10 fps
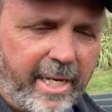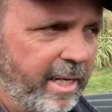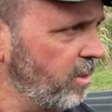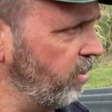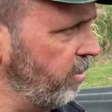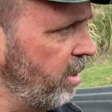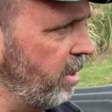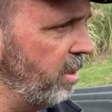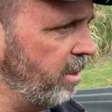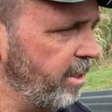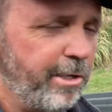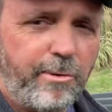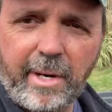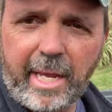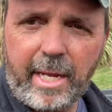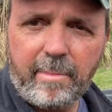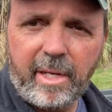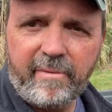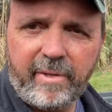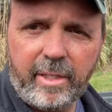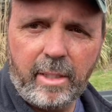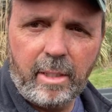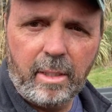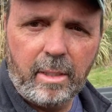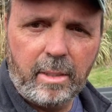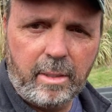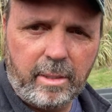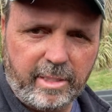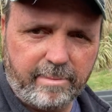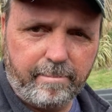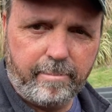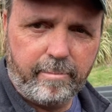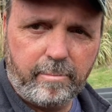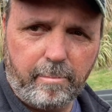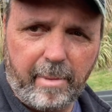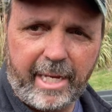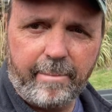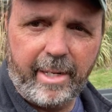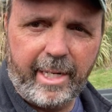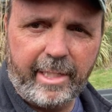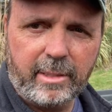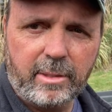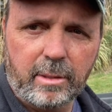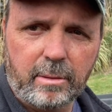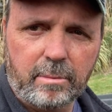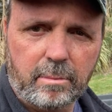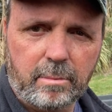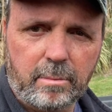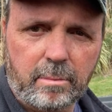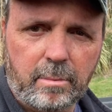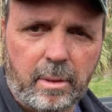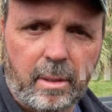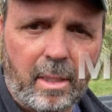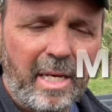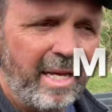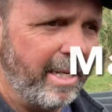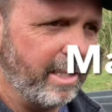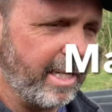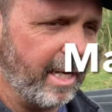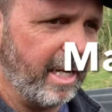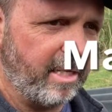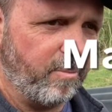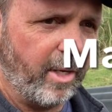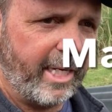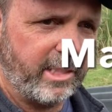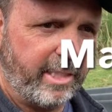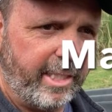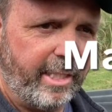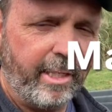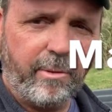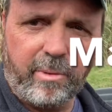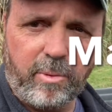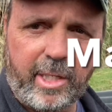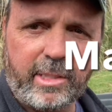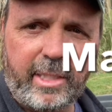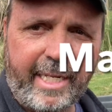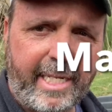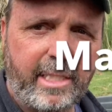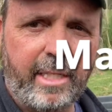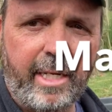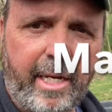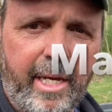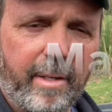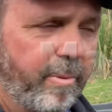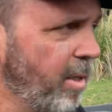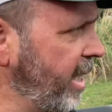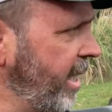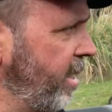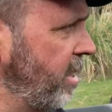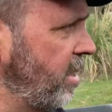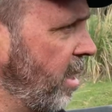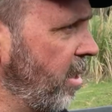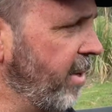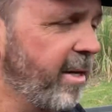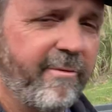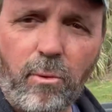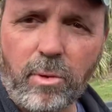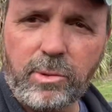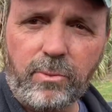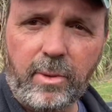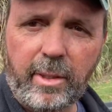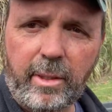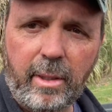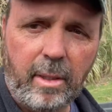on, the new name of it is Mad Max. It's kind of like the president. You know, when the president gets in any kind of plane, it's called Air Force One.